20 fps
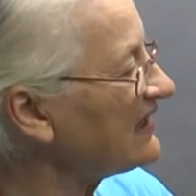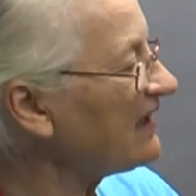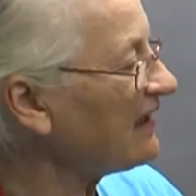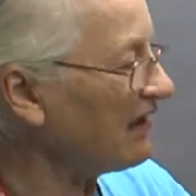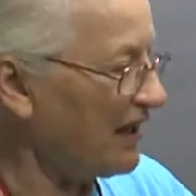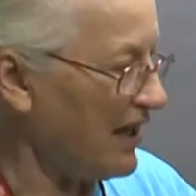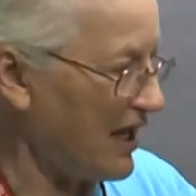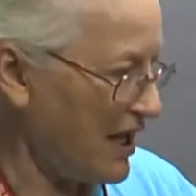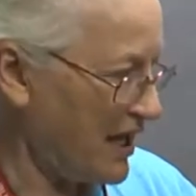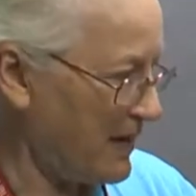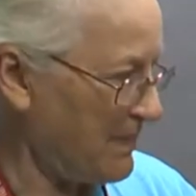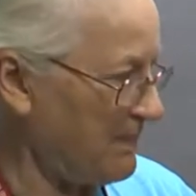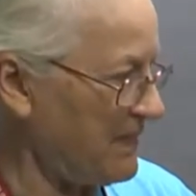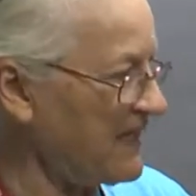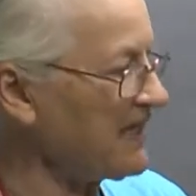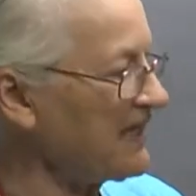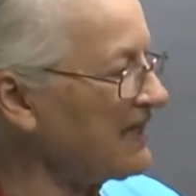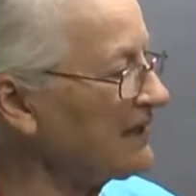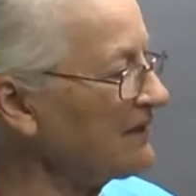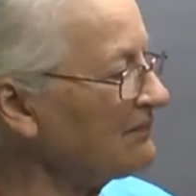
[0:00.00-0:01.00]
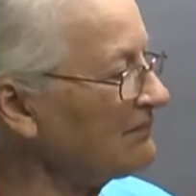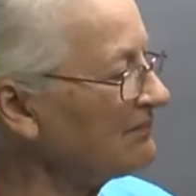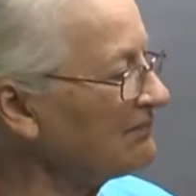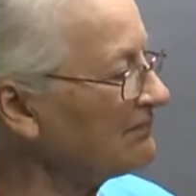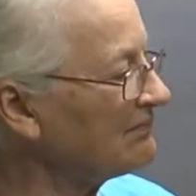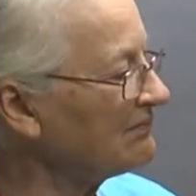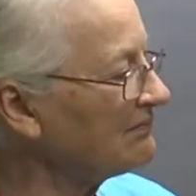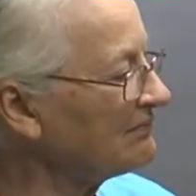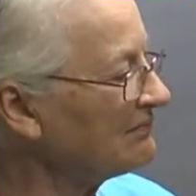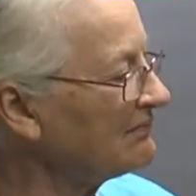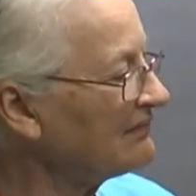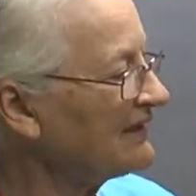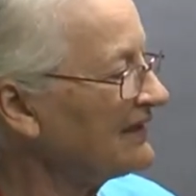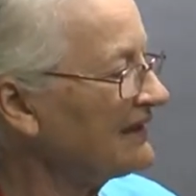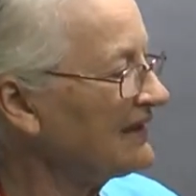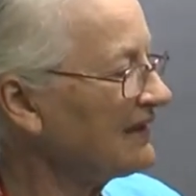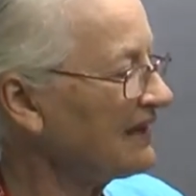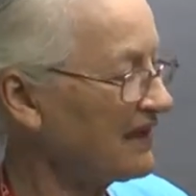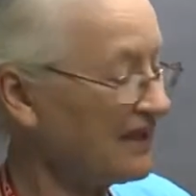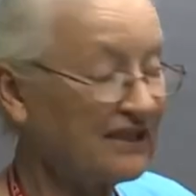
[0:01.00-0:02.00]
climbing,
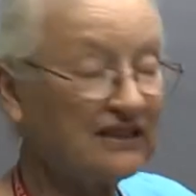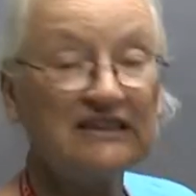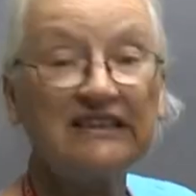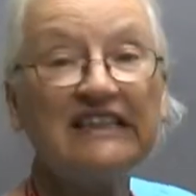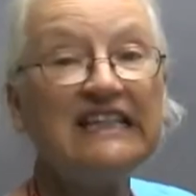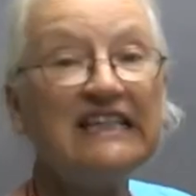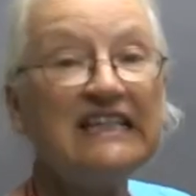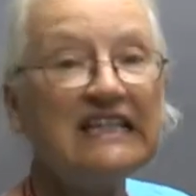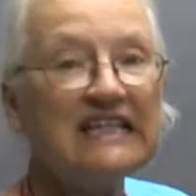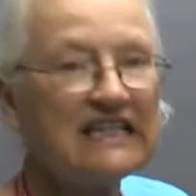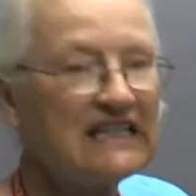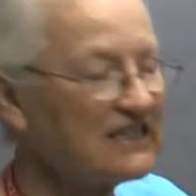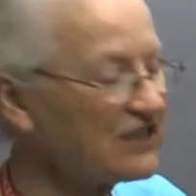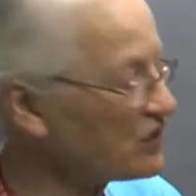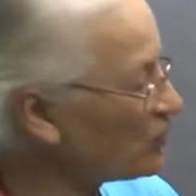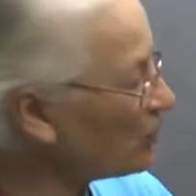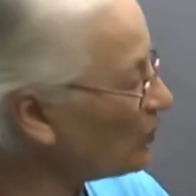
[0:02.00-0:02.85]
and clinging to